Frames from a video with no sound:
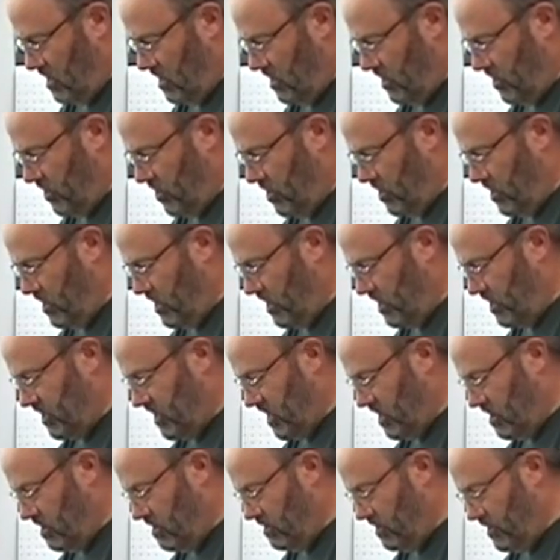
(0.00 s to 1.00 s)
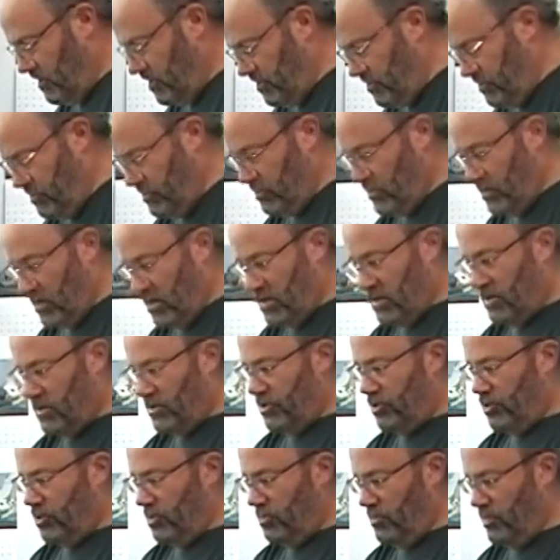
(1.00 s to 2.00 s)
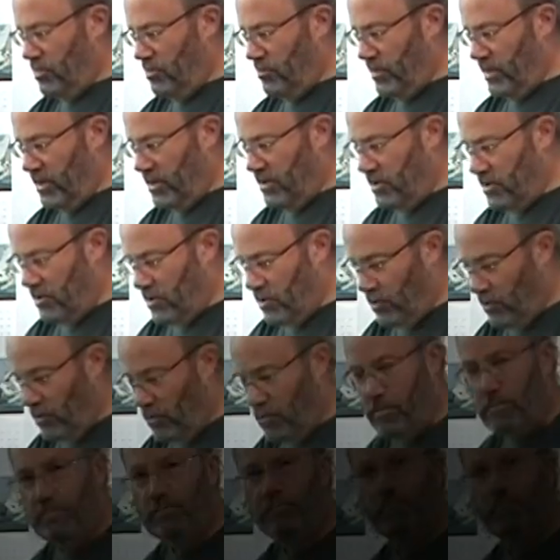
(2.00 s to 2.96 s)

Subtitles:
sawdust out of there and should be ready to go.